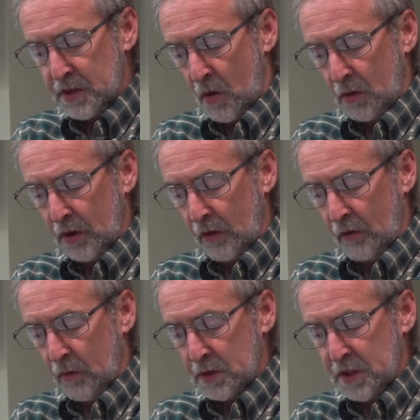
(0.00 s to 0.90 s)
hearkened unto the
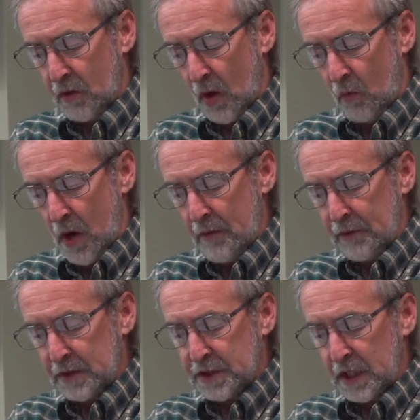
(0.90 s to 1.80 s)
voice of thy wife, and
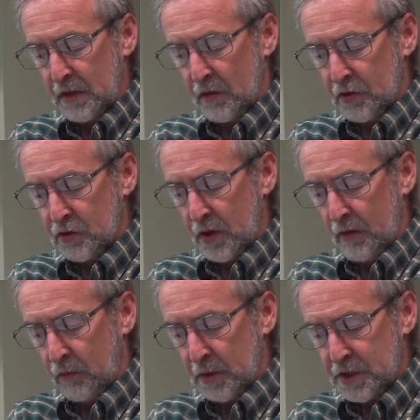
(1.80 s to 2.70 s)
hast eaten of the tree
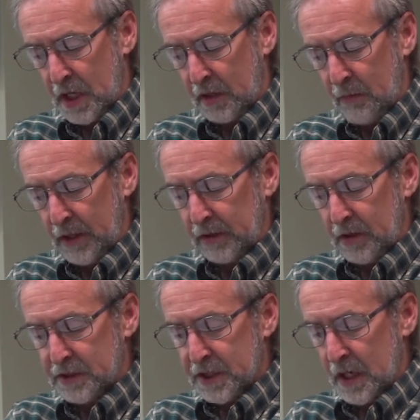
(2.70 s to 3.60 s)
of which I commanded
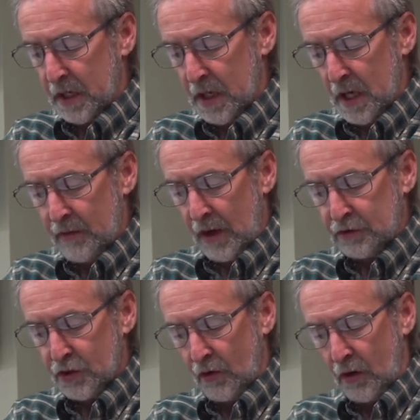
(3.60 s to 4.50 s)
thee, saying, Thou
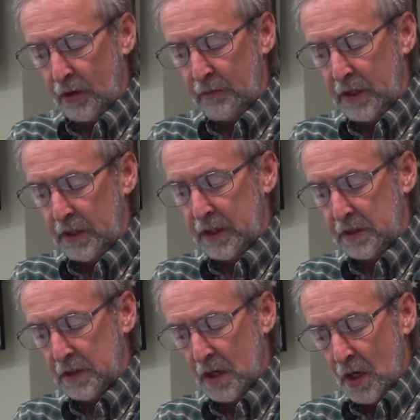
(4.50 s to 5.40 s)
shalt not have eaten
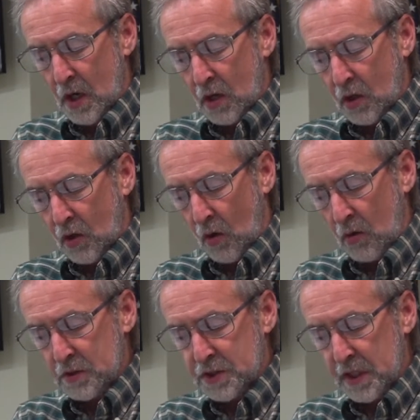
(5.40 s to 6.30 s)
it.
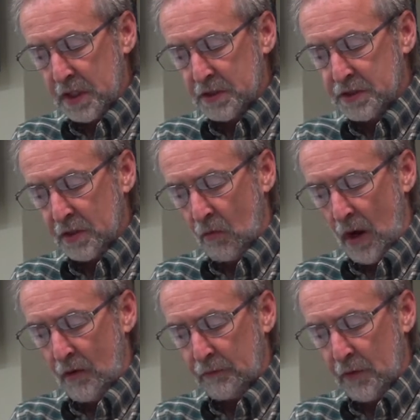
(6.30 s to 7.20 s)
Cursed is the
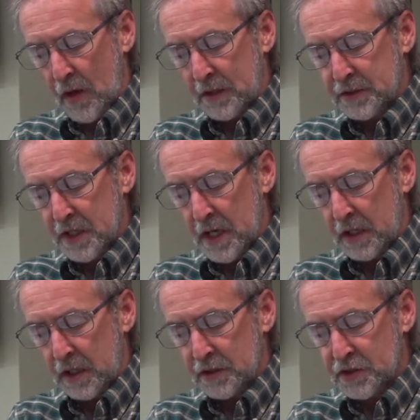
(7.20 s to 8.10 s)
ground for thy sake,
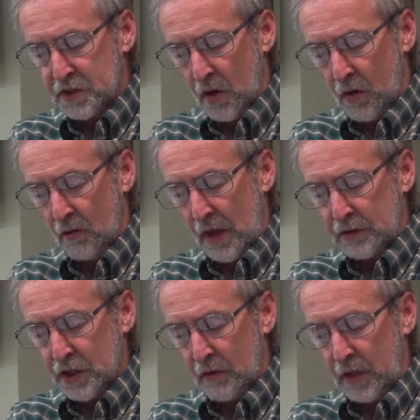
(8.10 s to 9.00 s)
in sorrow thou
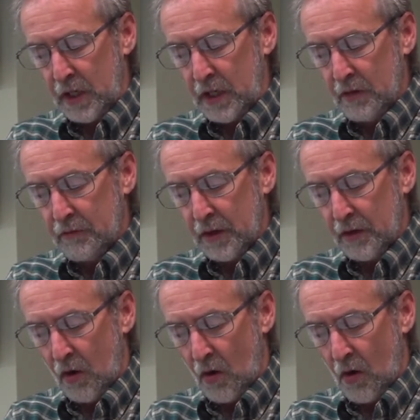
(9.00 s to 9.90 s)
shalt eat of
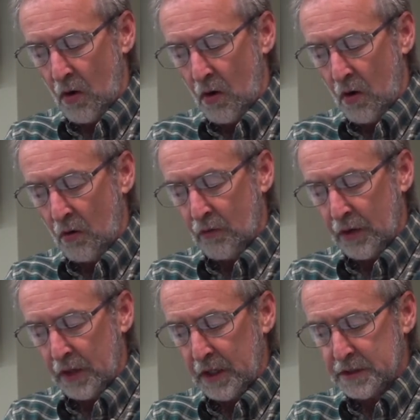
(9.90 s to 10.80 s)
it all the
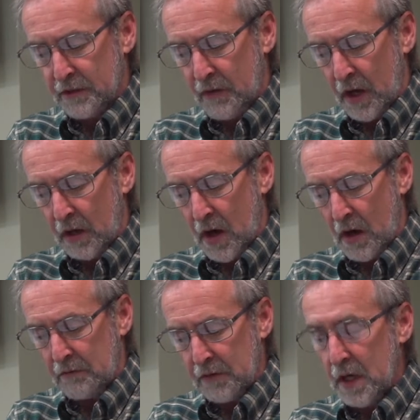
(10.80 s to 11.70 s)
days of thy
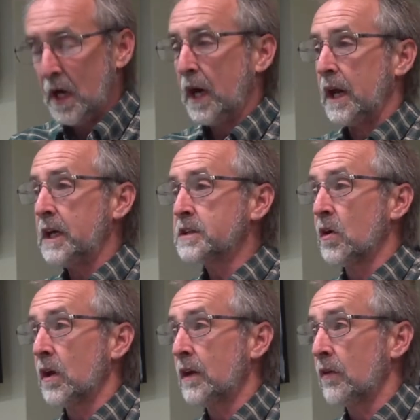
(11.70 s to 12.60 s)
life. And he's
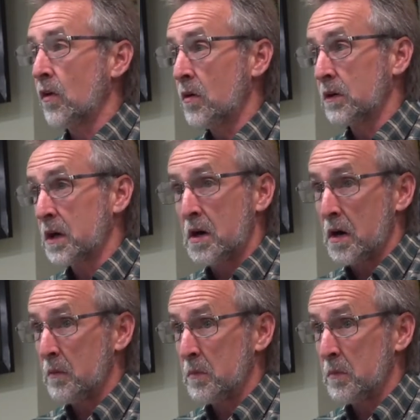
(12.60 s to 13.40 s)
going to live a long time.